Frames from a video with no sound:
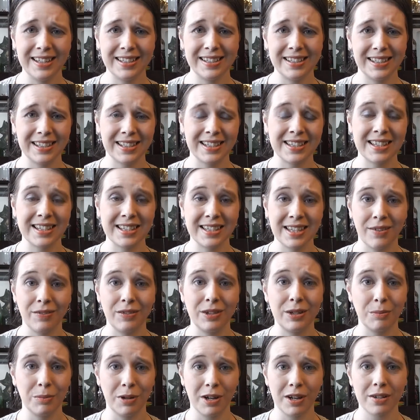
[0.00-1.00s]

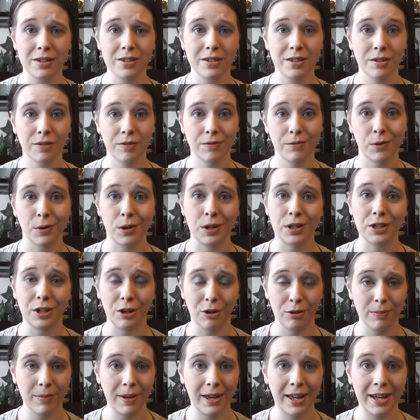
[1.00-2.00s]
60-70 bucks for a
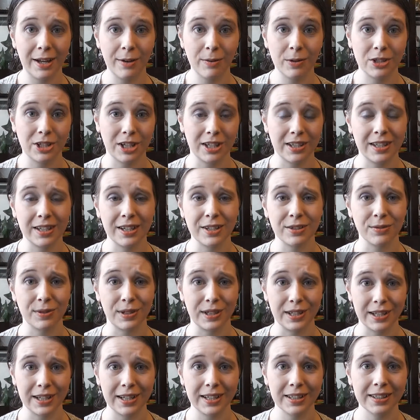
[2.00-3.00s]
tote bag, which I think is
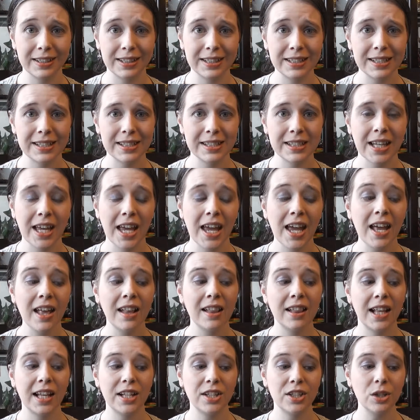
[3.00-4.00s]
ridiculous.
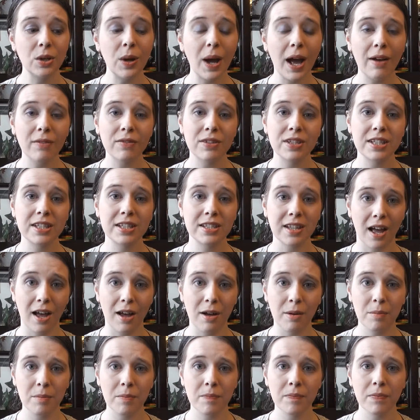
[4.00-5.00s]
They do have
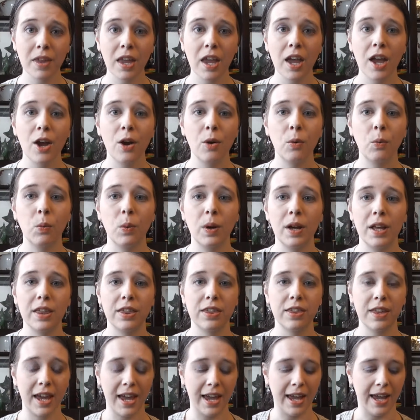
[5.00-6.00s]
some
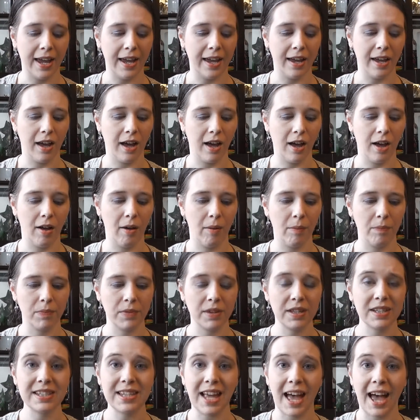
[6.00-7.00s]
with a
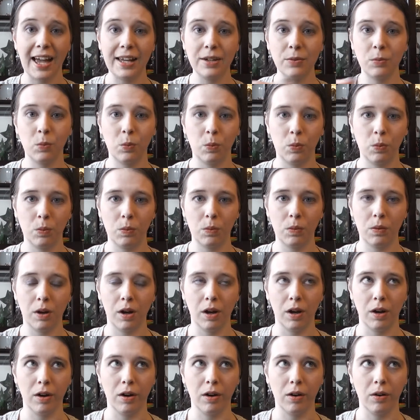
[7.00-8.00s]
side
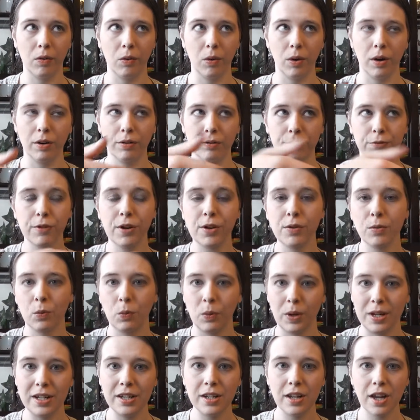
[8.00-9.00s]
or a
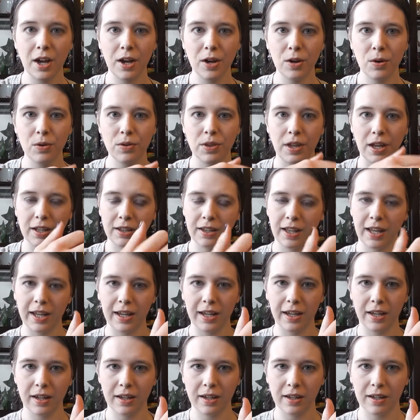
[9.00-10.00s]
front window that
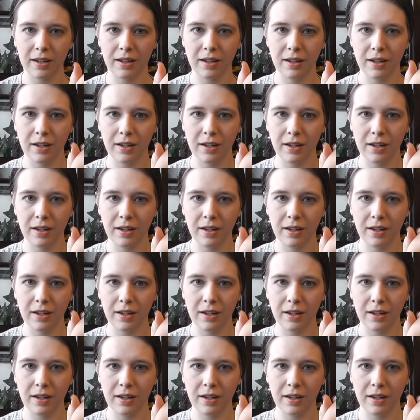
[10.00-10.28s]
like